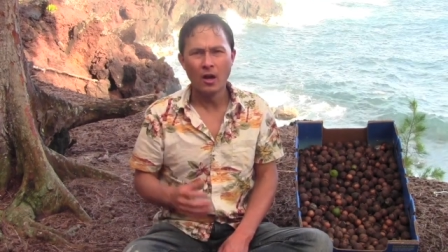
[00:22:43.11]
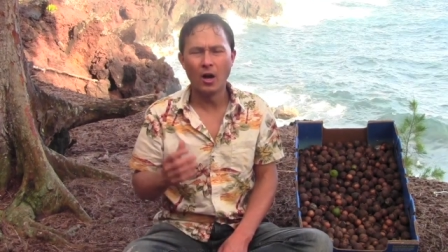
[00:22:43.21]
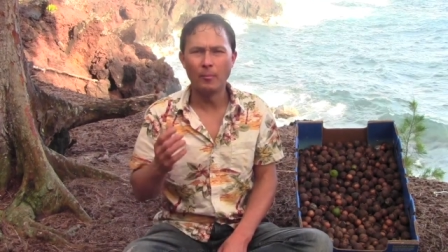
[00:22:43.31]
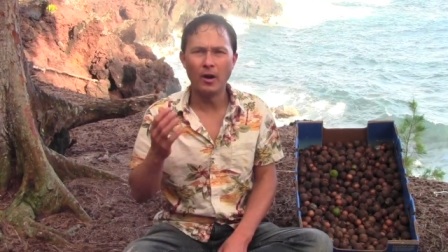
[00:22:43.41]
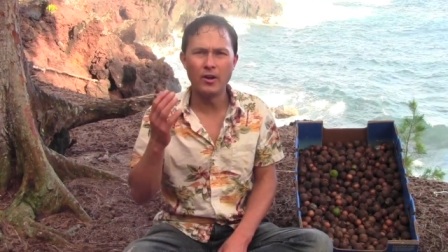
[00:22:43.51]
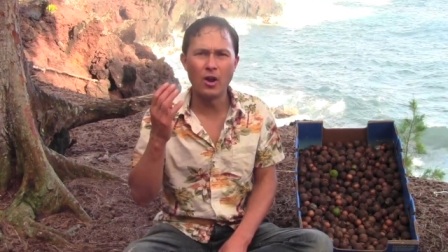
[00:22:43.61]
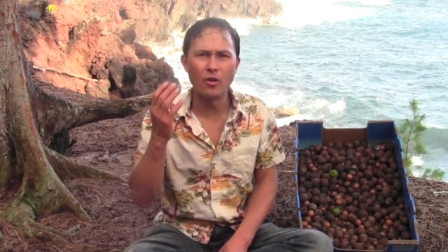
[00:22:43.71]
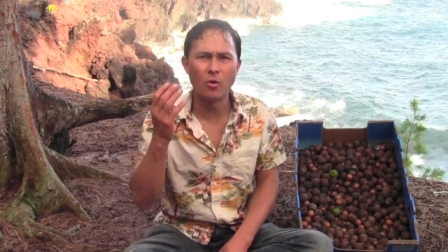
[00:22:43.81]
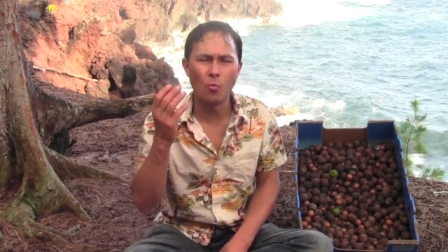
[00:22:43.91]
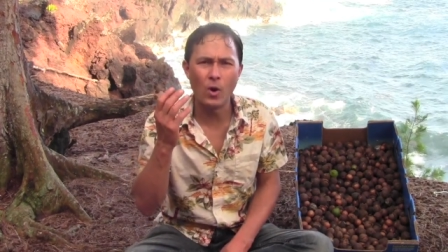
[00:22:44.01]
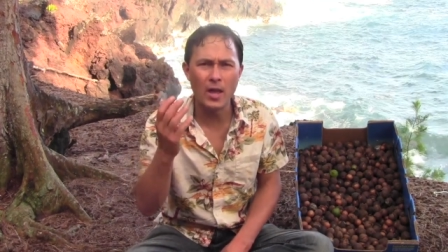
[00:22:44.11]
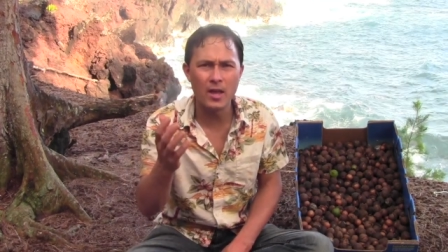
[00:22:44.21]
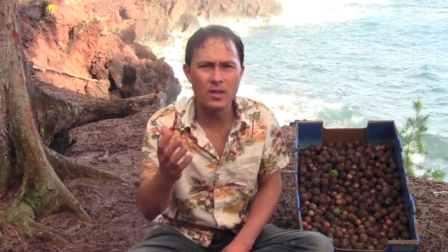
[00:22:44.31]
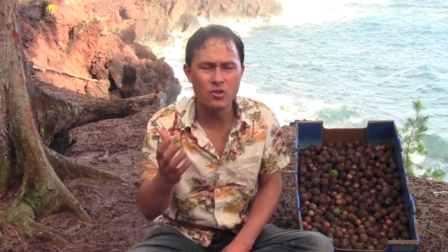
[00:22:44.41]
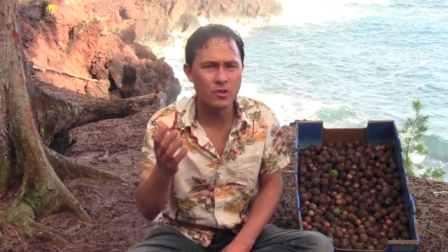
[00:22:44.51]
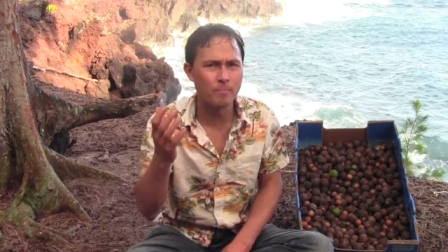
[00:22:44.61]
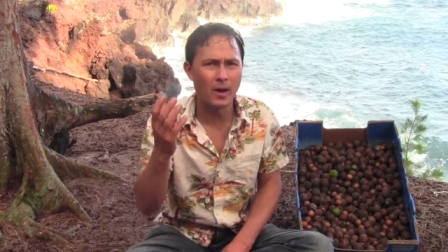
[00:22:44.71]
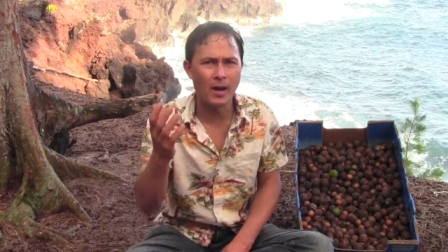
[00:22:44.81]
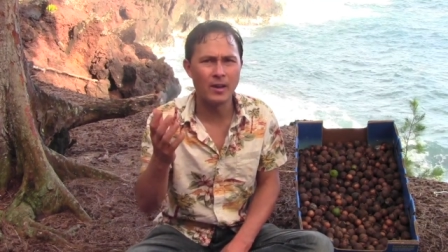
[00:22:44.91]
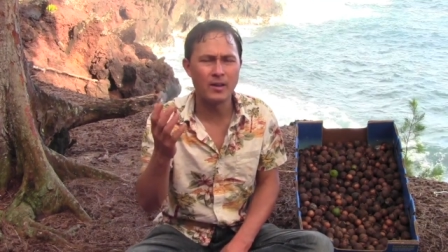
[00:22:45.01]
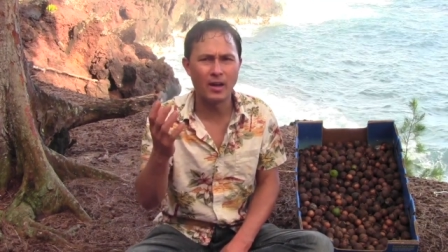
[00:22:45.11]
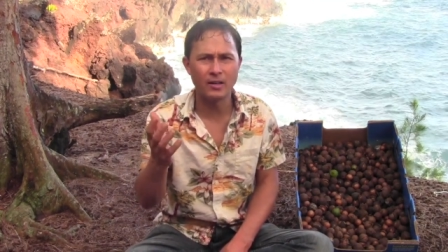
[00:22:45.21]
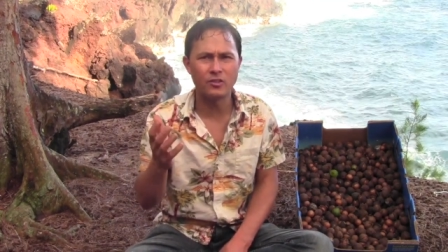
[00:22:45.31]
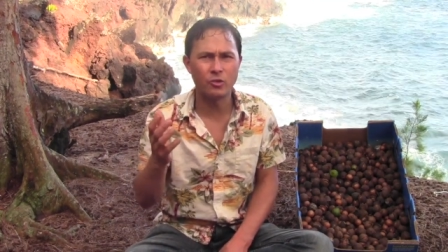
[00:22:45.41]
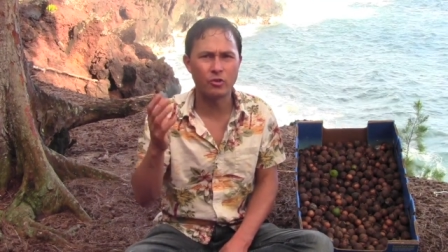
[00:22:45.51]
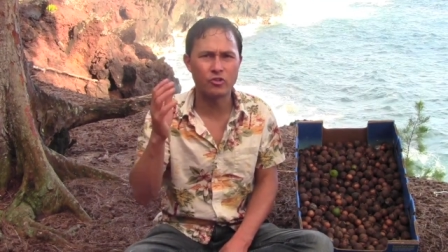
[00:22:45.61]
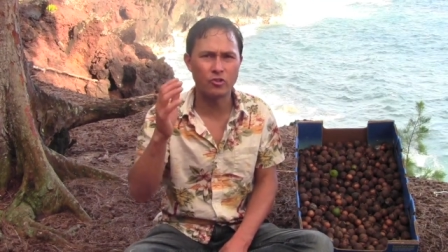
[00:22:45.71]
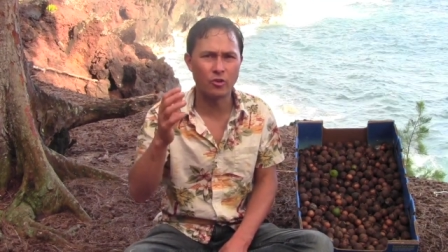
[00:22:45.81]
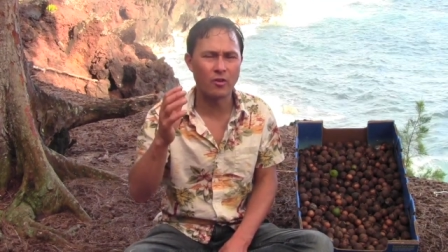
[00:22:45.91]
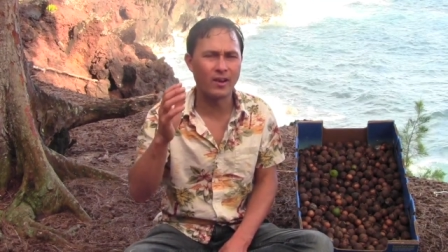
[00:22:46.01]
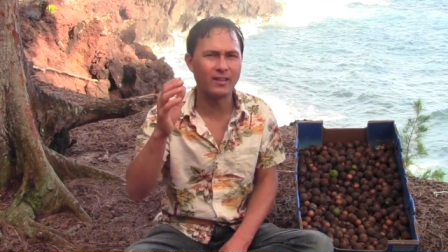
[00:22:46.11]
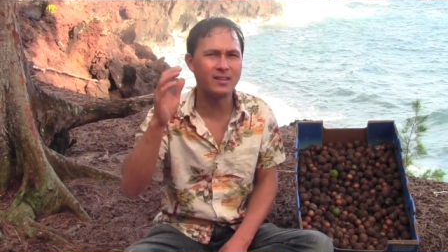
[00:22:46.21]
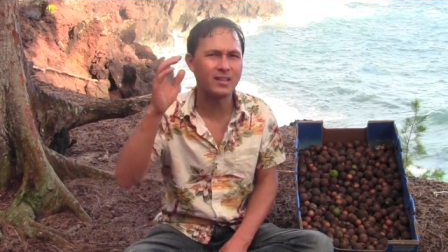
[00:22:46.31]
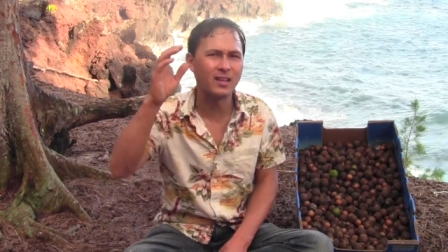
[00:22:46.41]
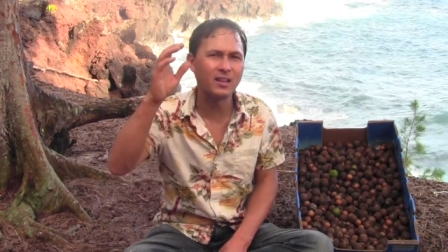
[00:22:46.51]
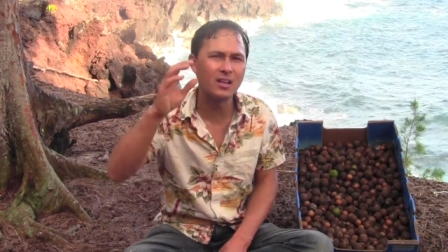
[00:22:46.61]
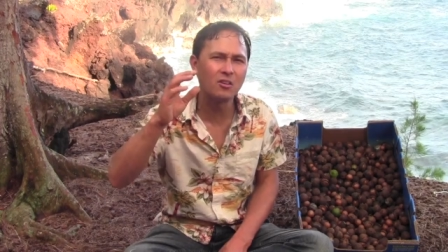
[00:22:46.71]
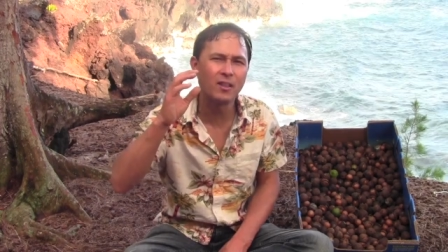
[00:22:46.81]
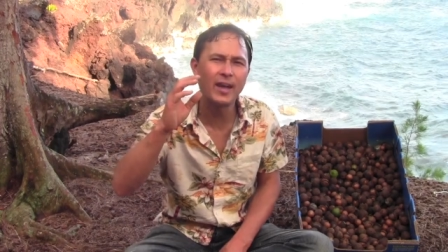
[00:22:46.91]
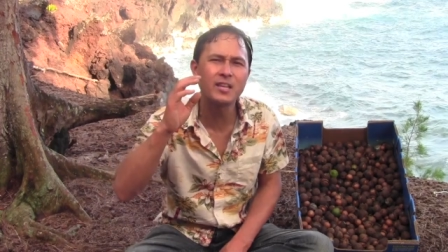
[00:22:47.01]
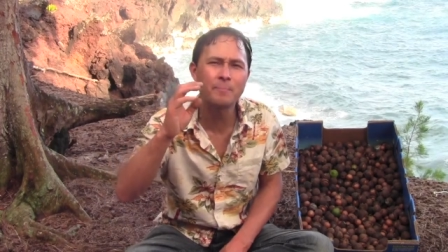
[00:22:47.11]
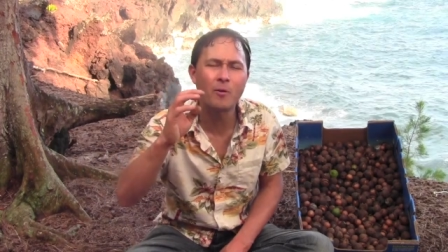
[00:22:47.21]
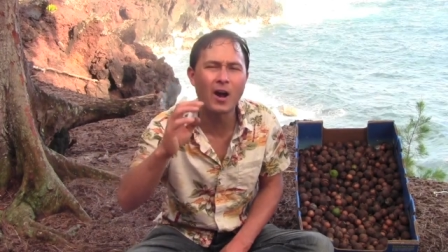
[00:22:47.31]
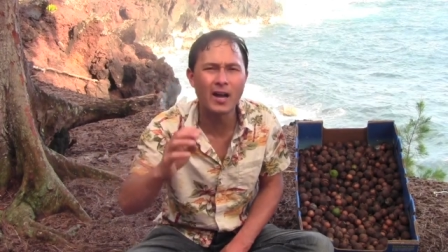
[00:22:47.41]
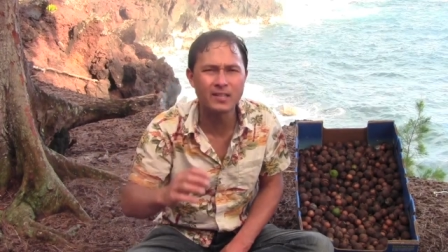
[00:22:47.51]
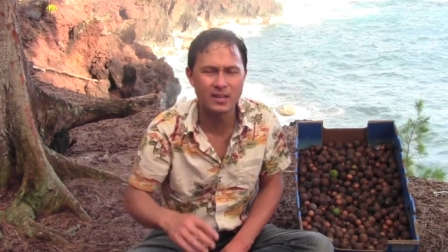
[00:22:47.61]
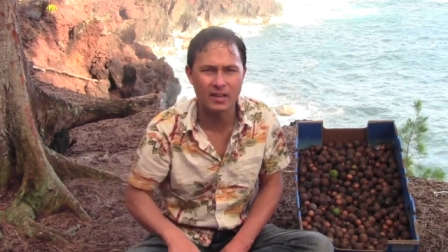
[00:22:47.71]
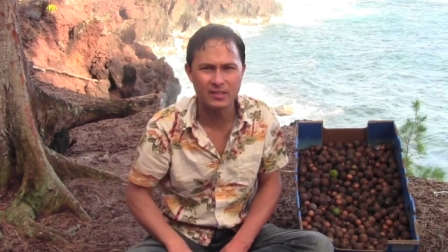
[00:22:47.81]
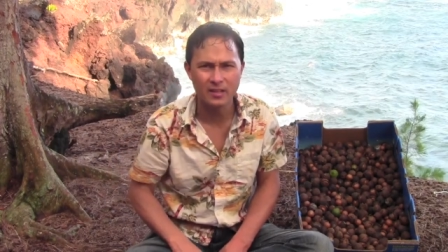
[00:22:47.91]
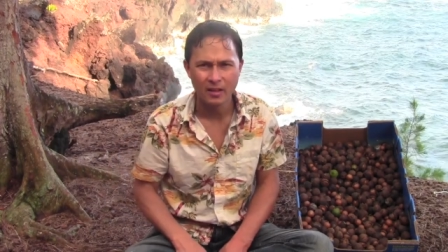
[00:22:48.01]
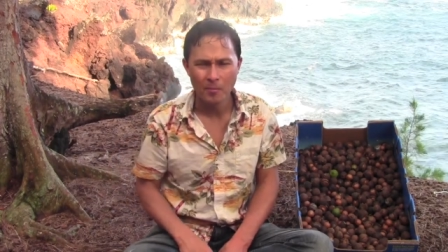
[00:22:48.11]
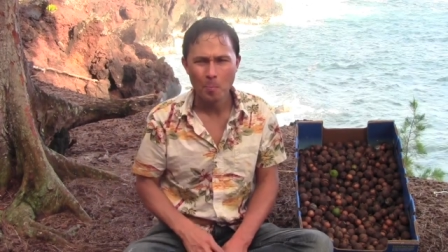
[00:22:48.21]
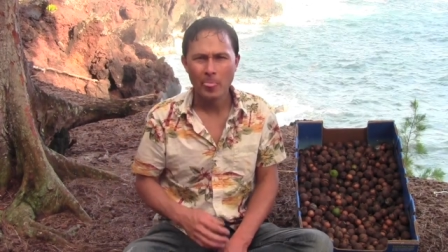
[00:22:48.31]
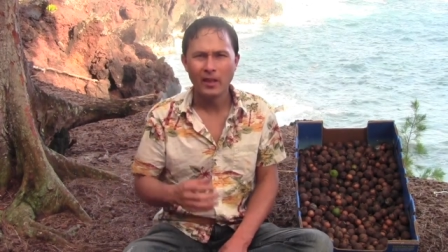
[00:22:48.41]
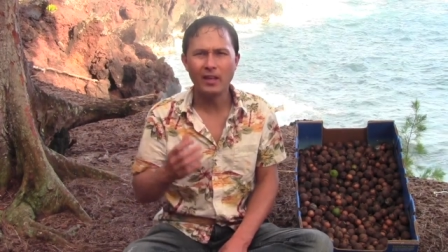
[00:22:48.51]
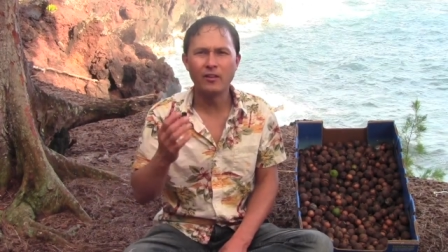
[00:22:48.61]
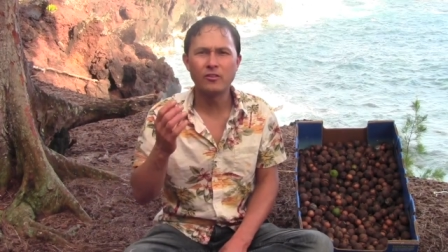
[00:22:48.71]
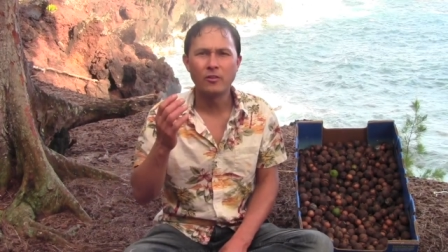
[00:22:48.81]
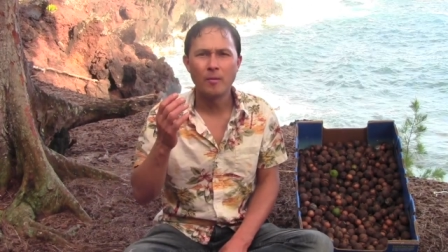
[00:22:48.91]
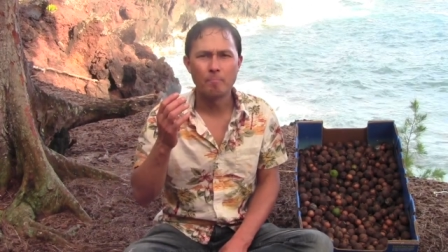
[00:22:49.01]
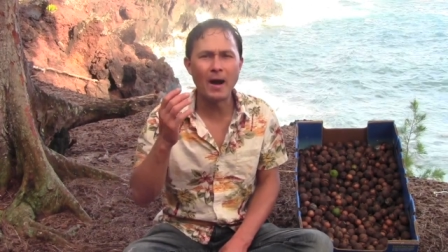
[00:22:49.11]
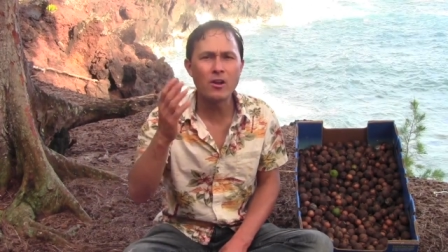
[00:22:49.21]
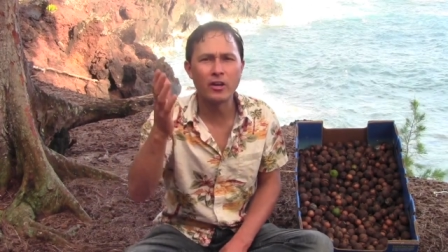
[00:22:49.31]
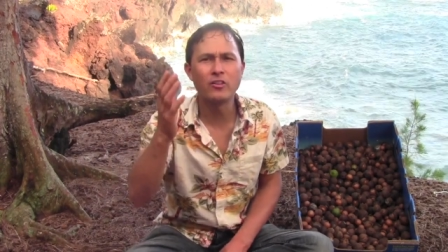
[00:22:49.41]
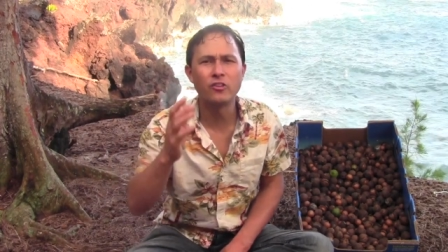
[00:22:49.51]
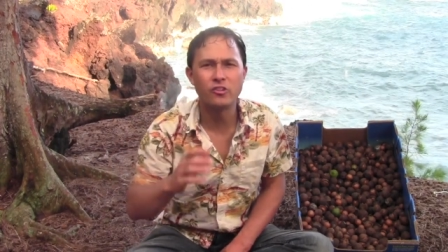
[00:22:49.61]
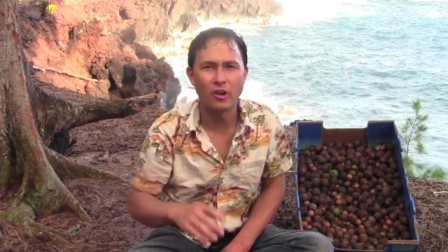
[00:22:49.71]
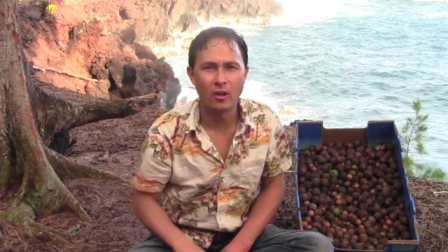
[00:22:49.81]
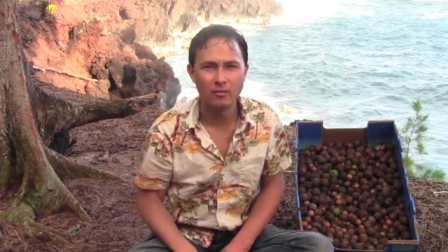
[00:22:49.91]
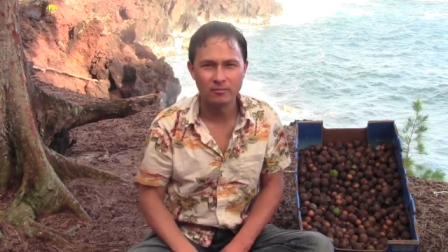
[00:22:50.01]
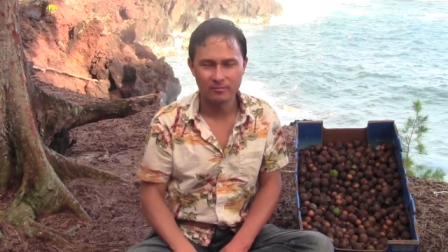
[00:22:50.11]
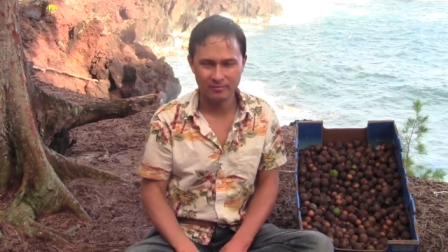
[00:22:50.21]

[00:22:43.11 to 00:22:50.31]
Um, another way you can buy nuts to ensure they're at least a little less processed is buy your nuts in shell.